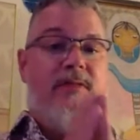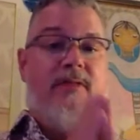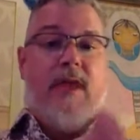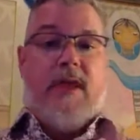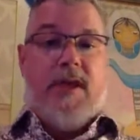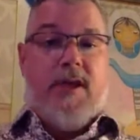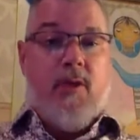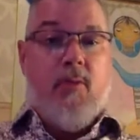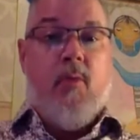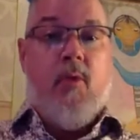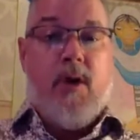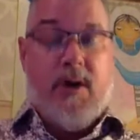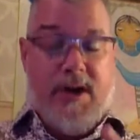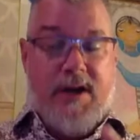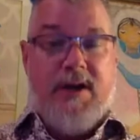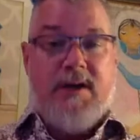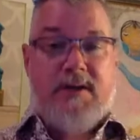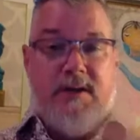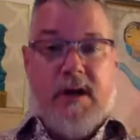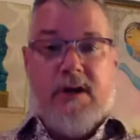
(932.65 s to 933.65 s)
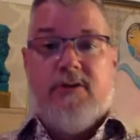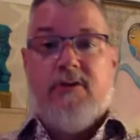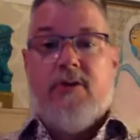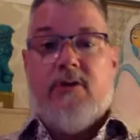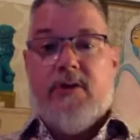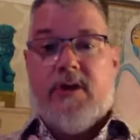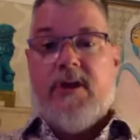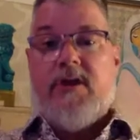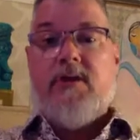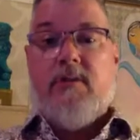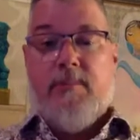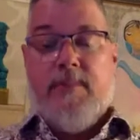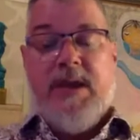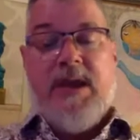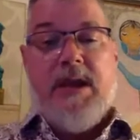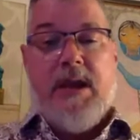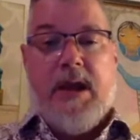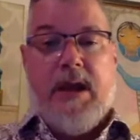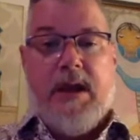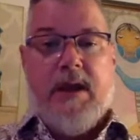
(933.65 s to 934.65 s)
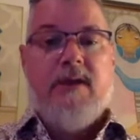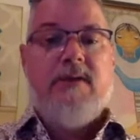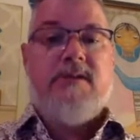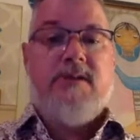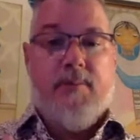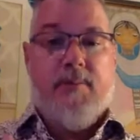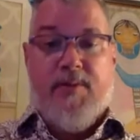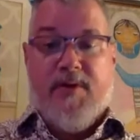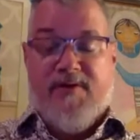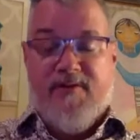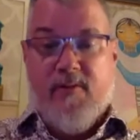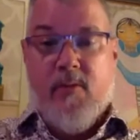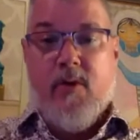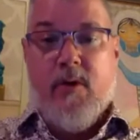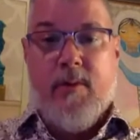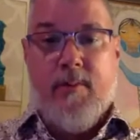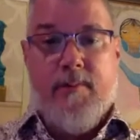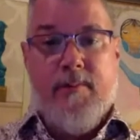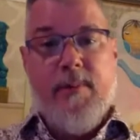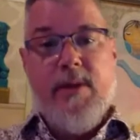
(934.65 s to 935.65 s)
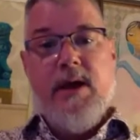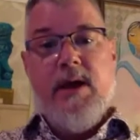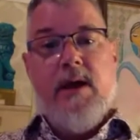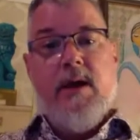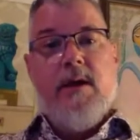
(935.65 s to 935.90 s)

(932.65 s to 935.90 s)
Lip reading: that you want a conductor that you're meeting to perform.